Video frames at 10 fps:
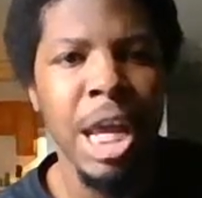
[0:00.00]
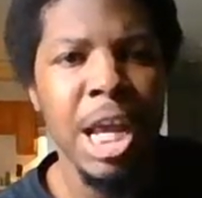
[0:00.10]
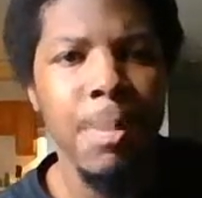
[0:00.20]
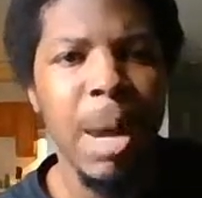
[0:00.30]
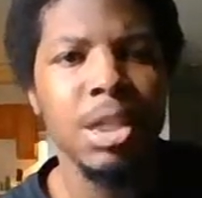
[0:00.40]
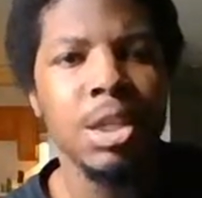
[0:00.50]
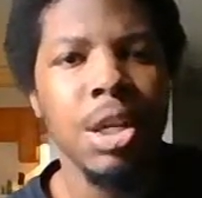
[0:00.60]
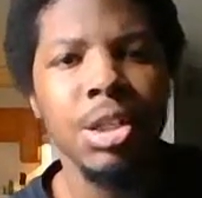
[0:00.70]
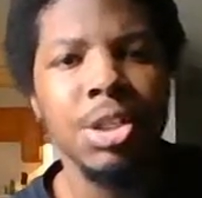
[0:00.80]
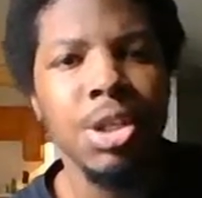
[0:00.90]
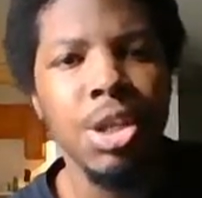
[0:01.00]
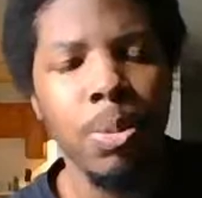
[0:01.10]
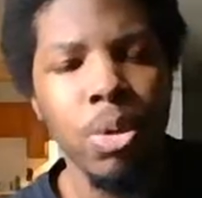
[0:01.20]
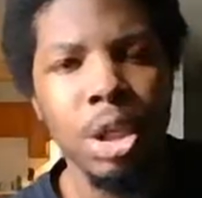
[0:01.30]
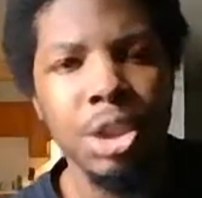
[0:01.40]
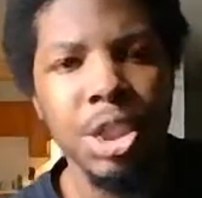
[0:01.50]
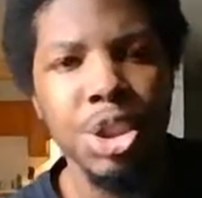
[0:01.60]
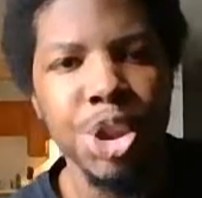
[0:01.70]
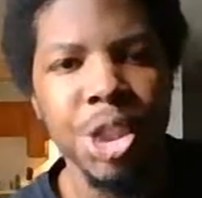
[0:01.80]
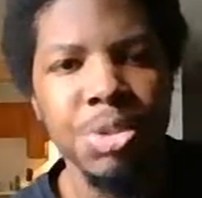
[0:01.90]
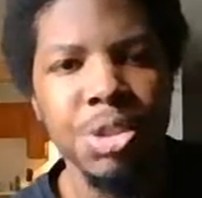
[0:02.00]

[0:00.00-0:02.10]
It might turn into a number one contendership